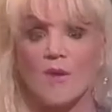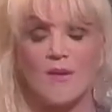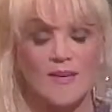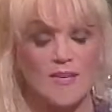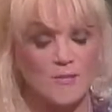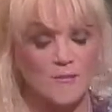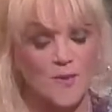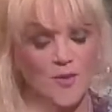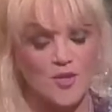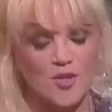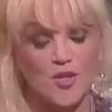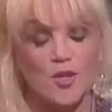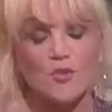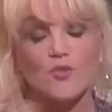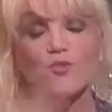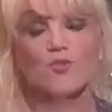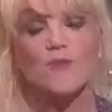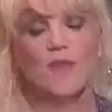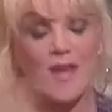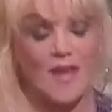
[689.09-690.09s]
Okay, especially the
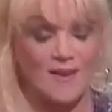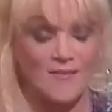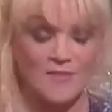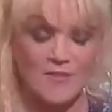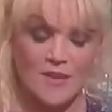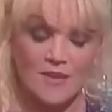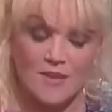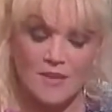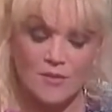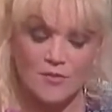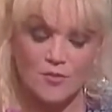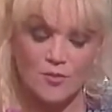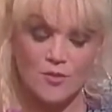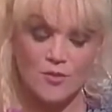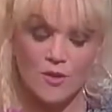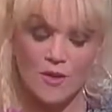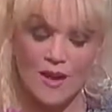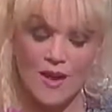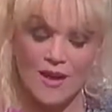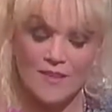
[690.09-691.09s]
two and
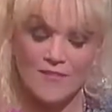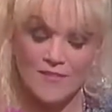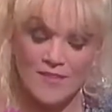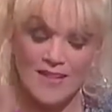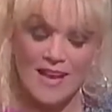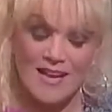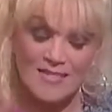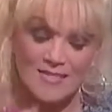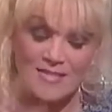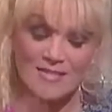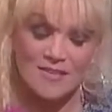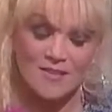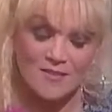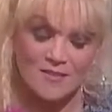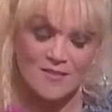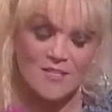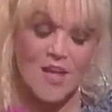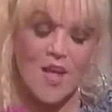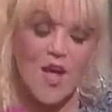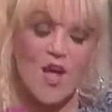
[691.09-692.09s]
a half last
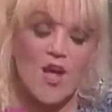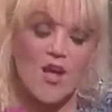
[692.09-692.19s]
years.